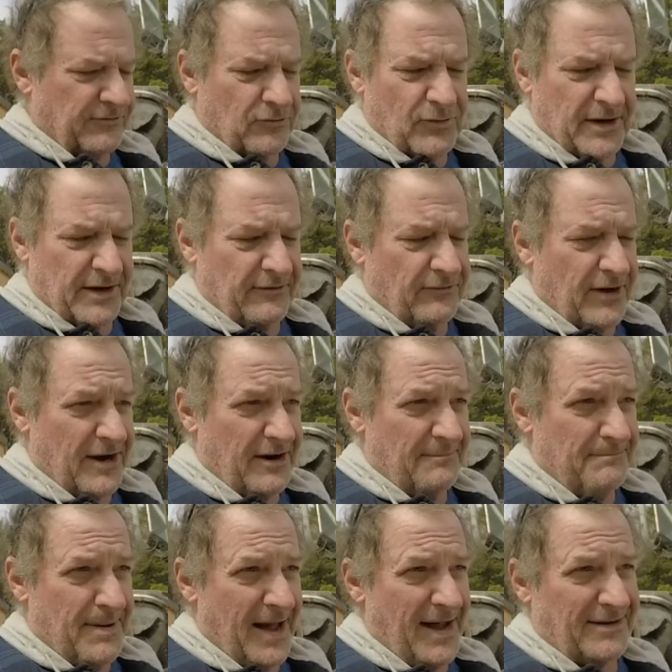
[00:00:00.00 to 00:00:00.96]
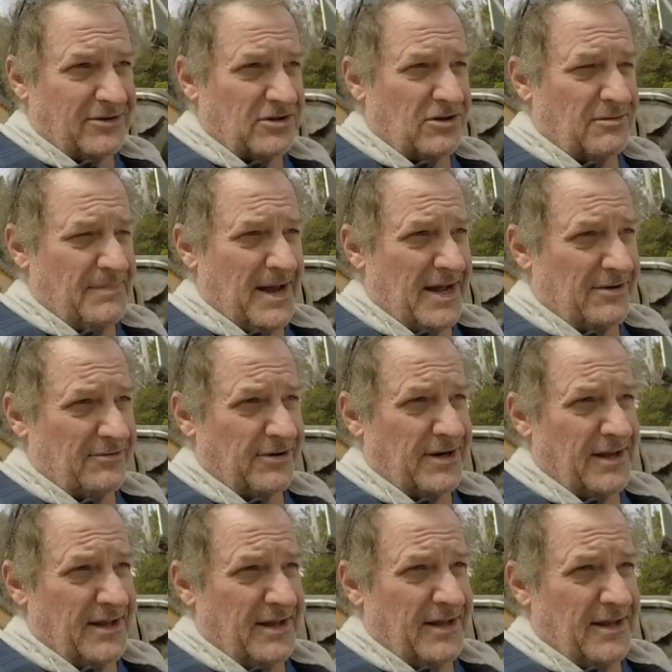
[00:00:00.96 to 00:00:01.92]
or whatever wire back to the
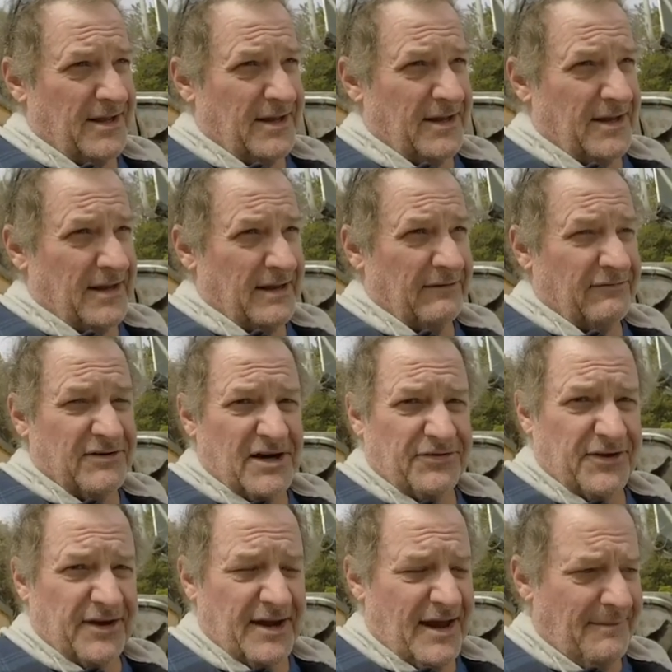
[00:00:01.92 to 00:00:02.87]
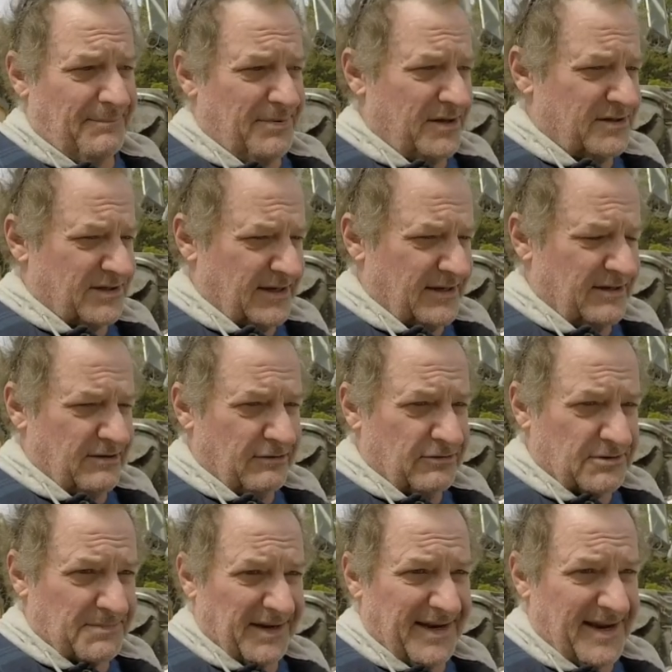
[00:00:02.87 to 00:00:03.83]
battery, if nothing happens, then it
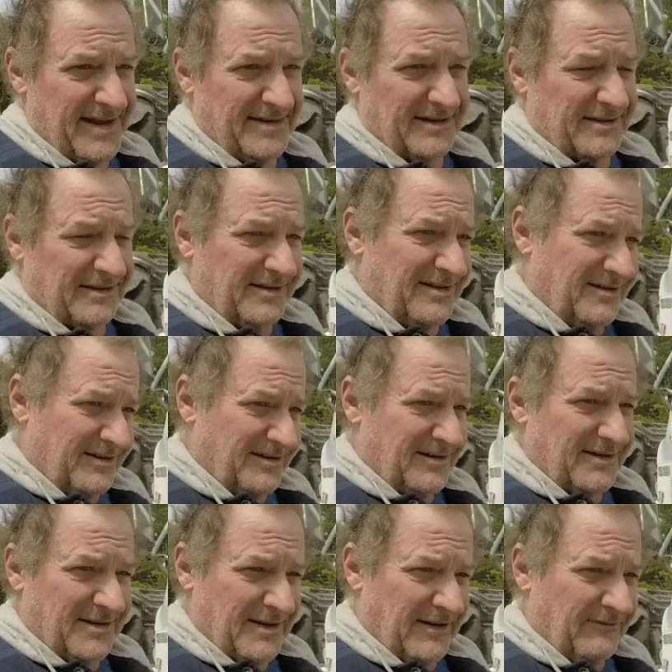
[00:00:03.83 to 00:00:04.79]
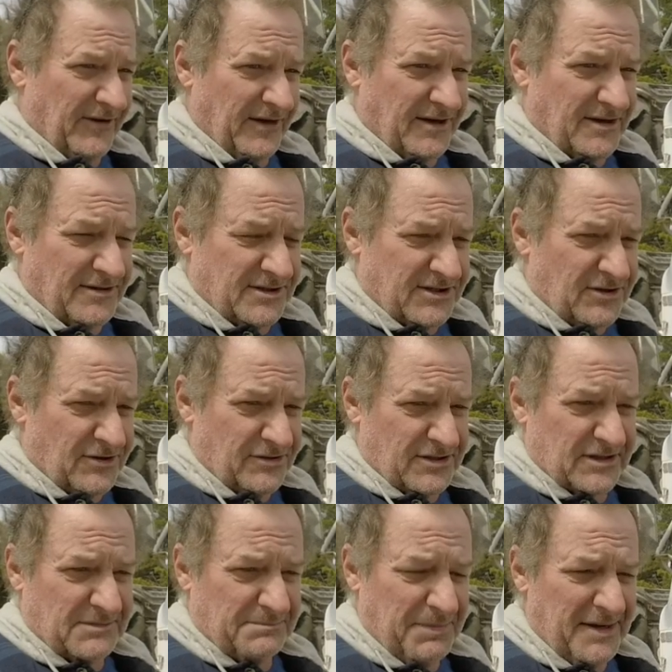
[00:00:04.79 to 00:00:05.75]
was mechanically hung. If it starts
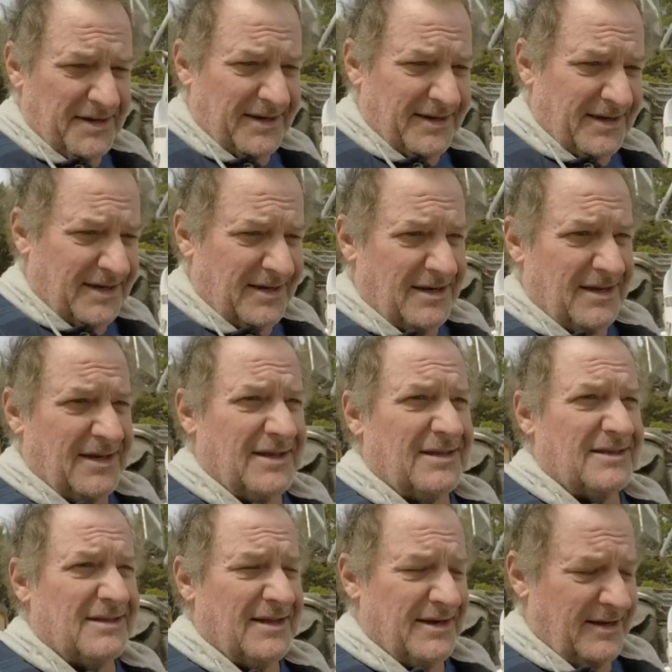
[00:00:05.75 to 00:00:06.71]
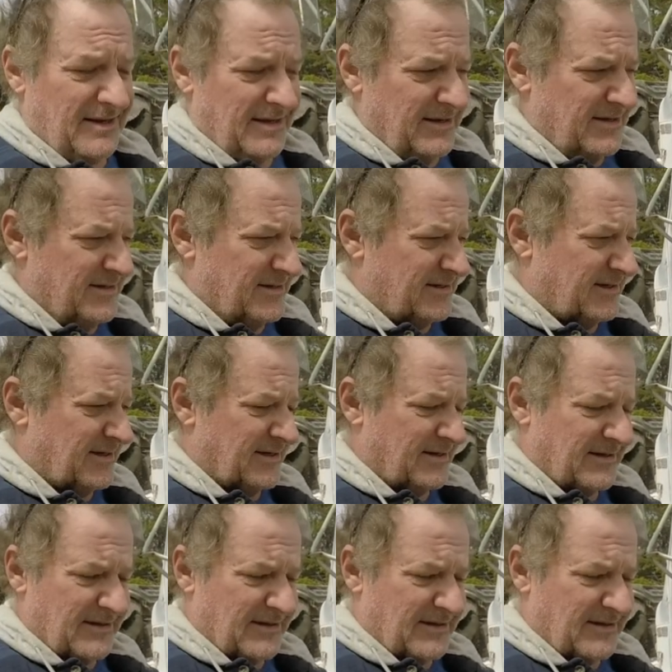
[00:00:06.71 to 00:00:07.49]
to spin again, then it is